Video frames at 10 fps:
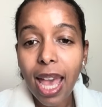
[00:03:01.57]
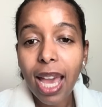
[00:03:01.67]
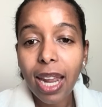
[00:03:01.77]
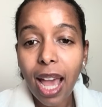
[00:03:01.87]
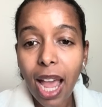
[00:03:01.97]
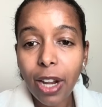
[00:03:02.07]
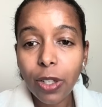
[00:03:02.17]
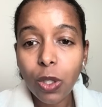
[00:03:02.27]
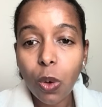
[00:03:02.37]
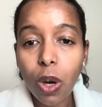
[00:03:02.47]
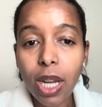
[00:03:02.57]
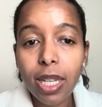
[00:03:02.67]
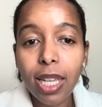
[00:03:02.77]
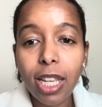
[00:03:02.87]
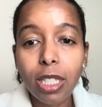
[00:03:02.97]
and a higher score
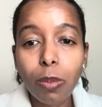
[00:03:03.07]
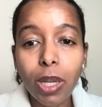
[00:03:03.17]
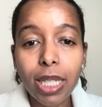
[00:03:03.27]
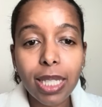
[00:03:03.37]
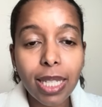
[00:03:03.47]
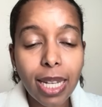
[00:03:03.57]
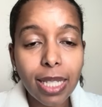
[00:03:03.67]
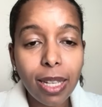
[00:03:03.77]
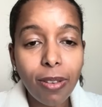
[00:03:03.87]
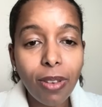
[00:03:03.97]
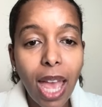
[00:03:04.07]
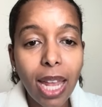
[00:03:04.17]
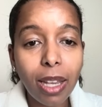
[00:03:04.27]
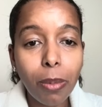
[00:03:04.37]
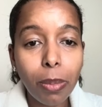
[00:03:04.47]
indicates more extensive
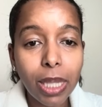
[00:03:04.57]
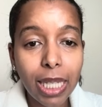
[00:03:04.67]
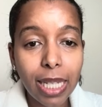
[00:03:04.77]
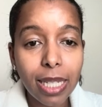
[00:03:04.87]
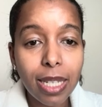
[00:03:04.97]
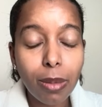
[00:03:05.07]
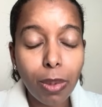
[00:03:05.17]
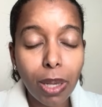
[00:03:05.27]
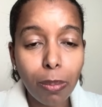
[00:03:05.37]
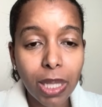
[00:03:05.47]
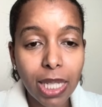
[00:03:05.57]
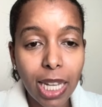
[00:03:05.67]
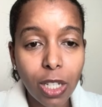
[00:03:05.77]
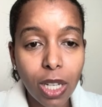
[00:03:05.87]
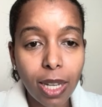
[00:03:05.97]
and complete
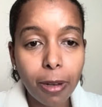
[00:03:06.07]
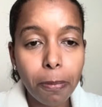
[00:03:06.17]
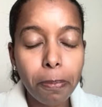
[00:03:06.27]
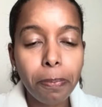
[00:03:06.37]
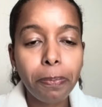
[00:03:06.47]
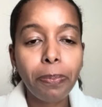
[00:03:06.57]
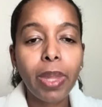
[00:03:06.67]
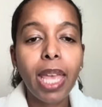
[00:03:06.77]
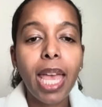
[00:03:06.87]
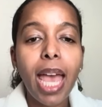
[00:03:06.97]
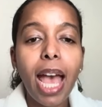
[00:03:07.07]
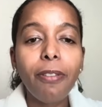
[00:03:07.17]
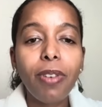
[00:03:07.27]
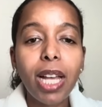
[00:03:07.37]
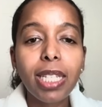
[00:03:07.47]
depigmentation.
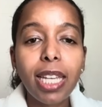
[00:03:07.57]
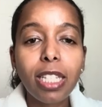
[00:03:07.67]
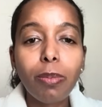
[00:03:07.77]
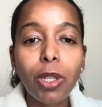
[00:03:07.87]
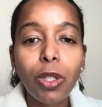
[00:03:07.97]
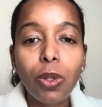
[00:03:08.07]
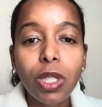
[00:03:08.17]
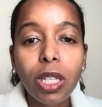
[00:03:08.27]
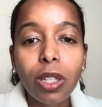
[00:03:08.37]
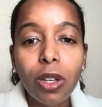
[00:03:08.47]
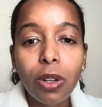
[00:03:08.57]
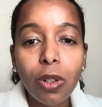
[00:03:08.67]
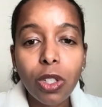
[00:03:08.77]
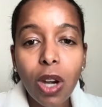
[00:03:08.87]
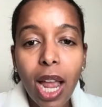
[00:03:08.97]
F-VASI has been used in
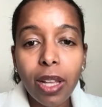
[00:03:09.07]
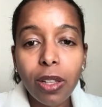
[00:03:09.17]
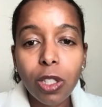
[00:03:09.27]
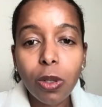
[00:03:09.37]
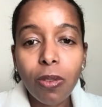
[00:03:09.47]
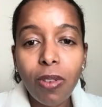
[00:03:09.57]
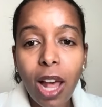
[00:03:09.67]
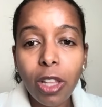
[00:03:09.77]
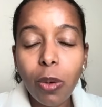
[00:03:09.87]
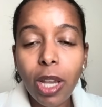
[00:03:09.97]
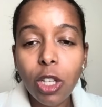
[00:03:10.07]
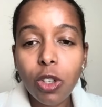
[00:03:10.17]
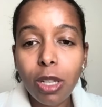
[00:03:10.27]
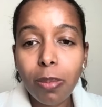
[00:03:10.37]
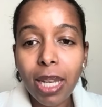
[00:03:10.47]
clinical trials to evaluate
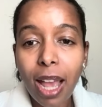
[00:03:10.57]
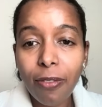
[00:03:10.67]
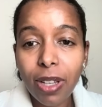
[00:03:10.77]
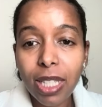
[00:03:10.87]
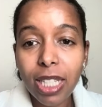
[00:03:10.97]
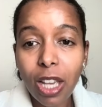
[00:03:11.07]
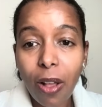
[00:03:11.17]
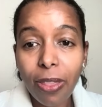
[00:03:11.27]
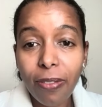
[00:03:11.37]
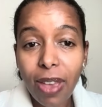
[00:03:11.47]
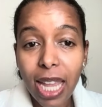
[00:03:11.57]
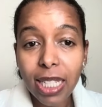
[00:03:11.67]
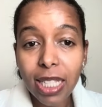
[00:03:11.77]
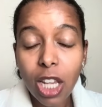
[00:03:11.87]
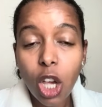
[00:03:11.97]
treatment efficacy on the
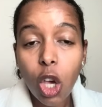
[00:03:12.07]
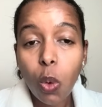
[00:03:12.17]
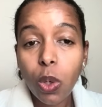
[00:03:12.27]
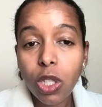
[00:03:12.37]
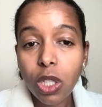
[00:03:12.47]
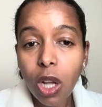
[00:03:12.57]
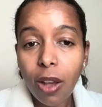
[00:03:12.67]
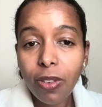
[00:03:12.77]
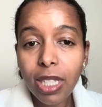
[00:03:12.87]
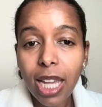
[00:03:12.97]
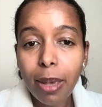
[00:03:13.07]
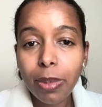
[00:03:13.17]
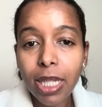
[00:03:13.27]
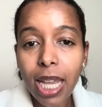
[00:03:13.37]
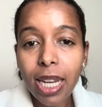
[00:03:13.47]
face, which is
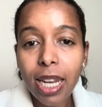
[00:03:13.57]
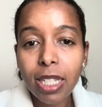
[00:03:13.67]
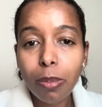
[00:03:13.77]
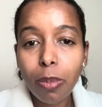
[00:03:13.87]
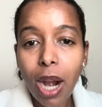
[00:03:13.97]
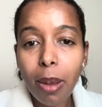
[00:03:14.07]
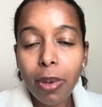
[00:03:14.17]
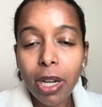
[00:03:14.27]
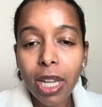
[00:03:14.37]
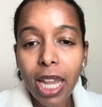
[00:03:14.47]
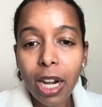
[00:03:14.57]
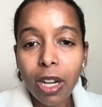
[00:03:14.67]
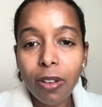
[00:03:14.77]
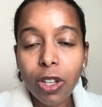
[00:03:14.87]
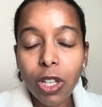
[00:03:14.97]
oftentimes cited as a primary
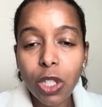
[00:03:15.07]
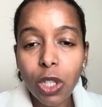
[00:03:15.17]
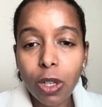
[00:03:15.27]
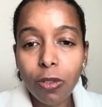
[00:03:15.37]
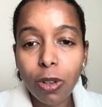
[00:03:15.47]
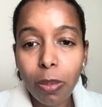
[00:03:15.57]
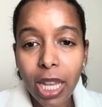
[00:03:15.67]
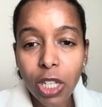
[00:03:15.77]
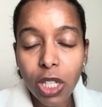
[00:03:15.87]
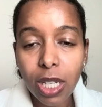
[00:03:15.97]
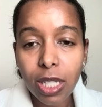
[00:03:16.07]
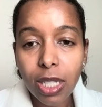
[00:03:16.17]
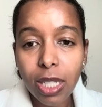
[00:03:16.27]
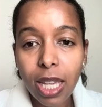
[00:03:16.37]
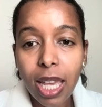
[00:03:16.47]
area of concern for
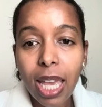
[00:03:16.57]
patients.